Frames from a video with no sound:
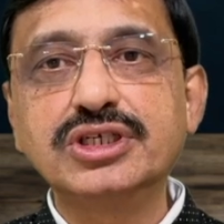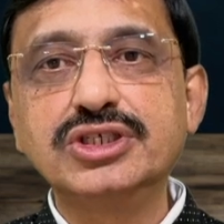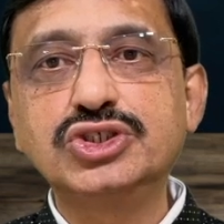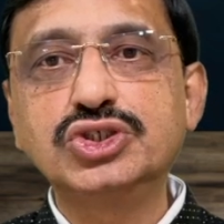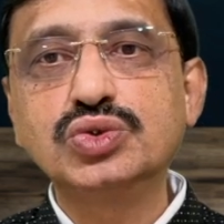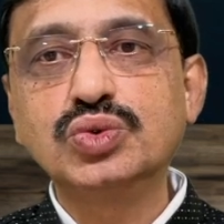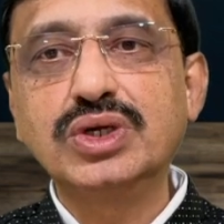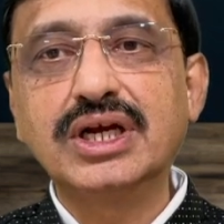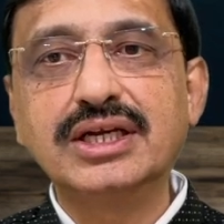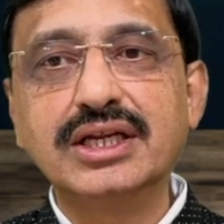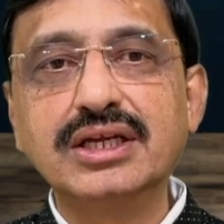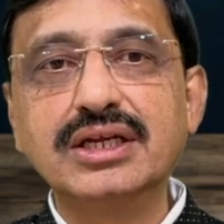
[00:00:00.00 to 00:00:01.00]
issued
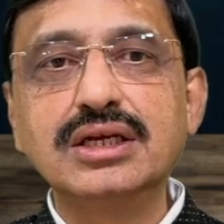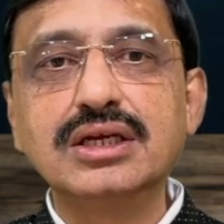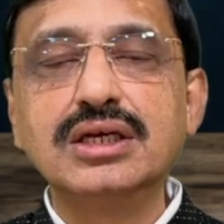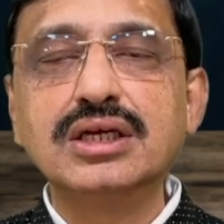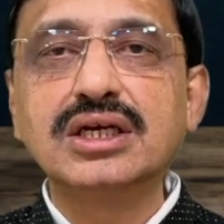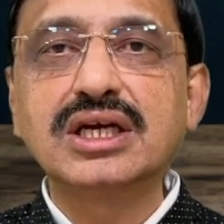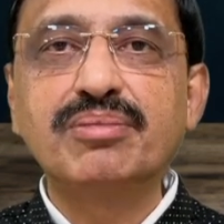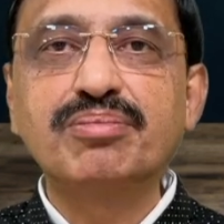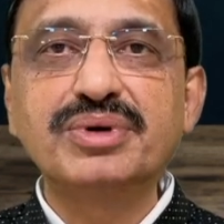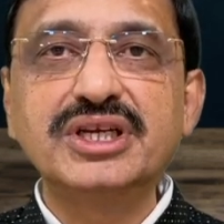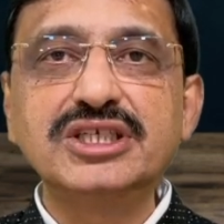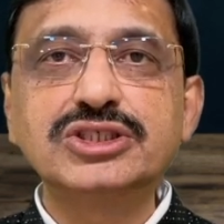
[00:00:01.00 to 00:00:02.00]
under
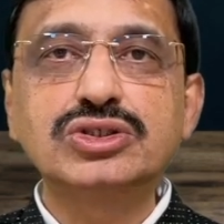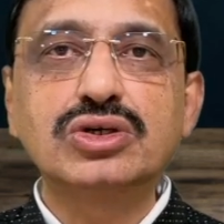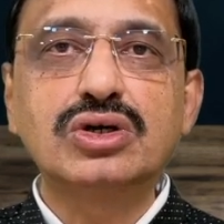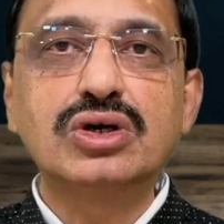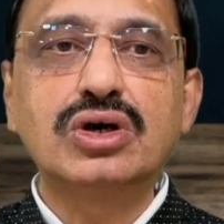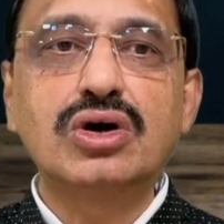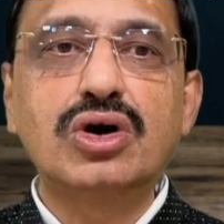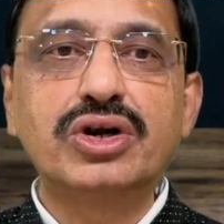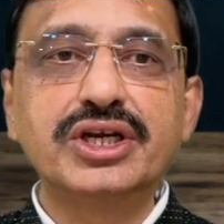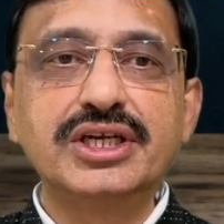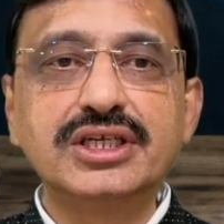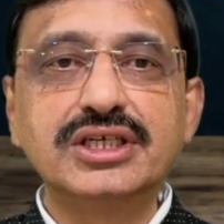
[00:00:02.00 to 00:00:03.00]
Companies
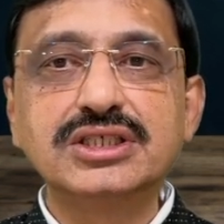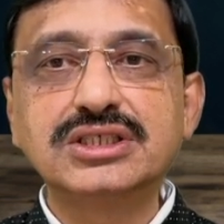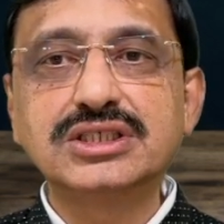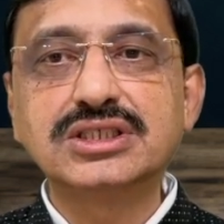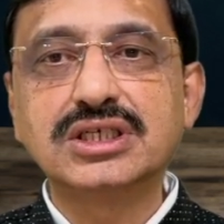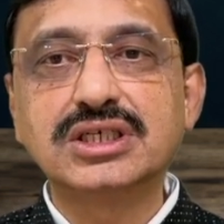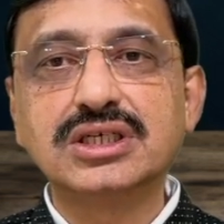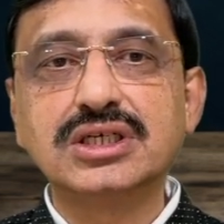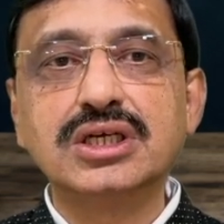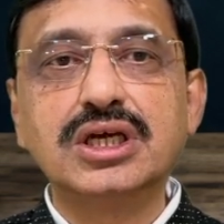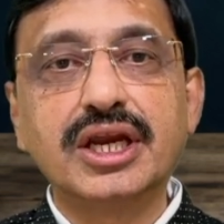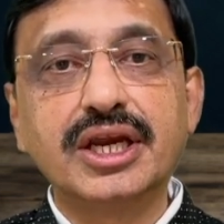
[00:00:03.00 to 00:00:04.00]
Auditors
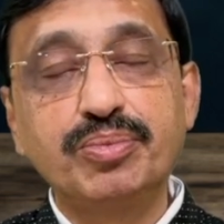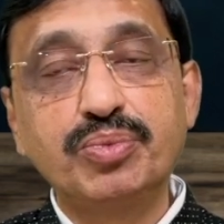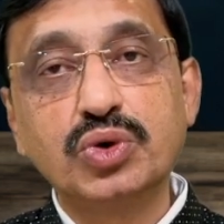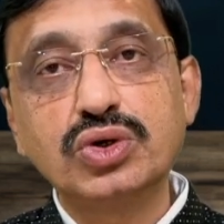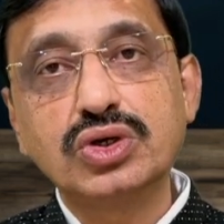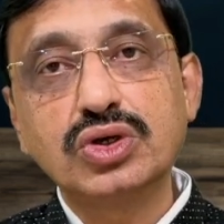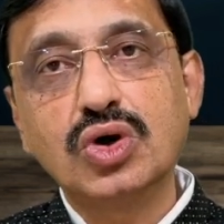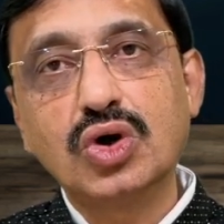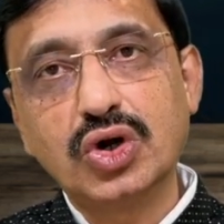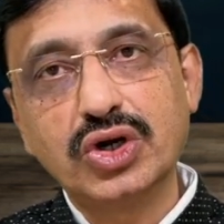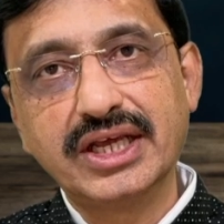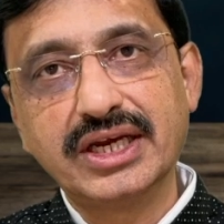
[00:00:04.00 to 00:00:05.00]
Report
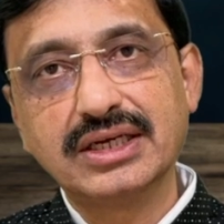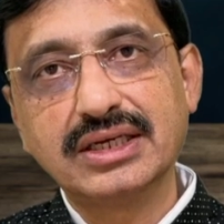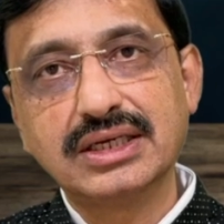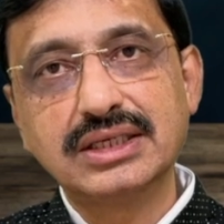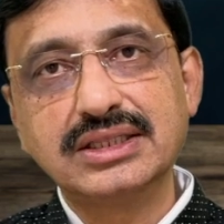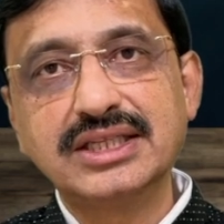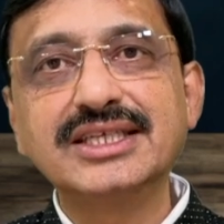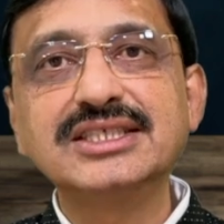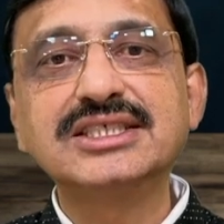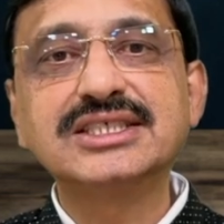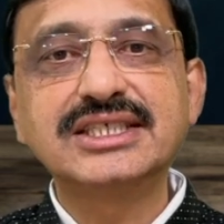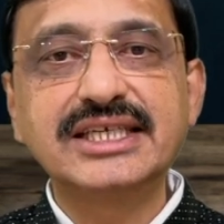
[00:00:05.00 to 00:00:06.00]
Order, that
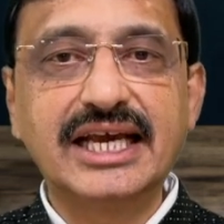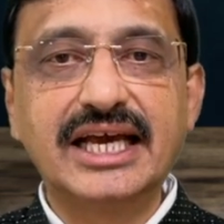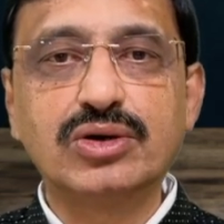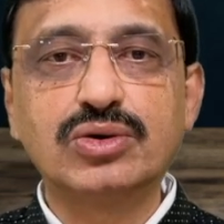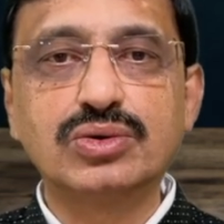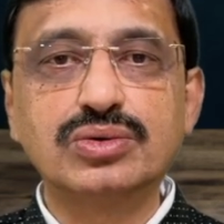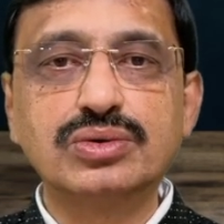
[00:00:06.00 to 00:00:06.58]
is CARO,